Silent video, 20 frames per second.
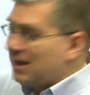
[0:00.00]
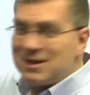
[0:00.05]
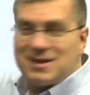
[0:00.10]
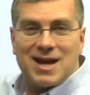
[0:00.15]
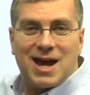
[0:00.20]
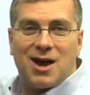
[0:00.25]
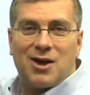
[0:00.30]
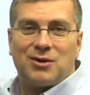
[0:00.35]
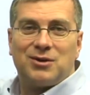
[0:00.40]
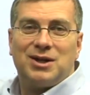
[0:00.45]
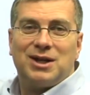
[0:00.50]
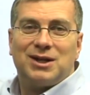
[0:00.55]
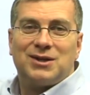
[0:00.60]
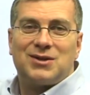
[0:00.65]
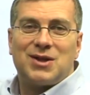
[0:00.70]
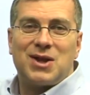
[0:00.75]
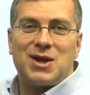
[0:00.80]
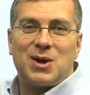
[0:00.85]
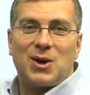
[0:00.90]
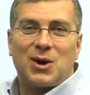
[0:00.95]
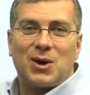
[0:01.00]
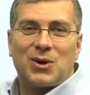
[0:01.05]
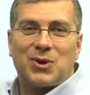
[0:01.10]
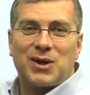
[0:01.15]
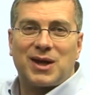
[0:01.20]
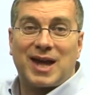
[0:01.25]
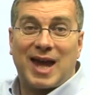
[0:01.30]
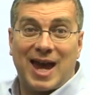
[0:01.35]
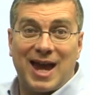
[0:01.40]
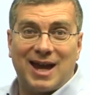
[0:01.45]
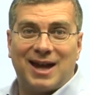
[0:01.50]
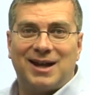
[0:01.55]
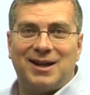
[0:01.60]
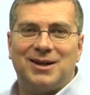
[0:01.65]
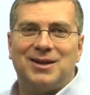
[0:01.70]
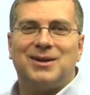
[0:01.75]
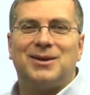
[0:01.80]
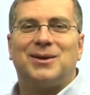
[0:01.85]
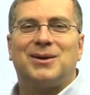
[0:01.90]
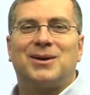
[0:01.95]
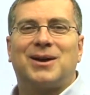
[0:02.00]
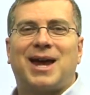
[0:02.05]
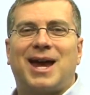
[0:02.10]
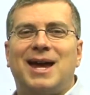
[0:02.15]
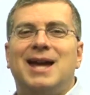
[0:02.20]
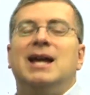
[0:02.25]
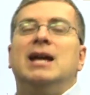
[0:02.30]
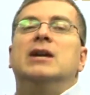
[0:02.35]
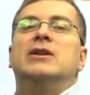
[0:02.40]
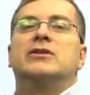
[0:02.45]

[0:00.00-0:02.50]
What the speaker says: then down to the Earth again. Okay?